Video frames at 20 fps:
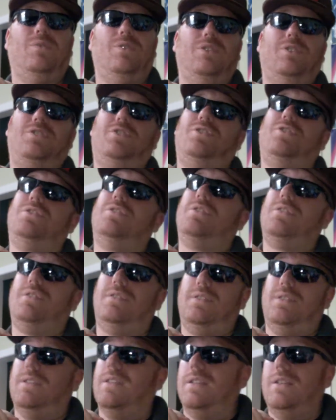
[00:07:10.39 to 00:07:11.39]
which
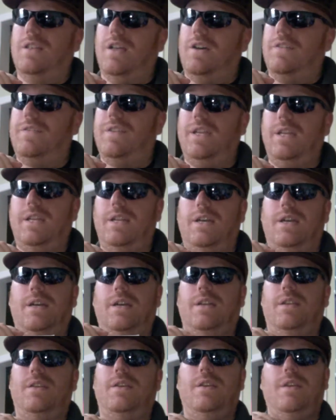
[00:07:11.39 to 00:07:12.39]
did love Hina
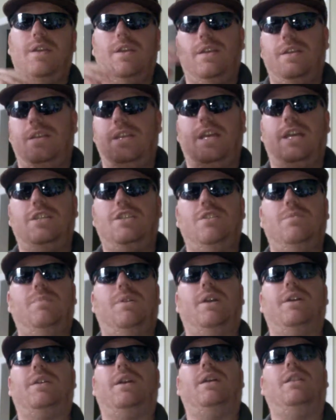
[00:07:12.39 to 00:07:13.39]
and Nejimon.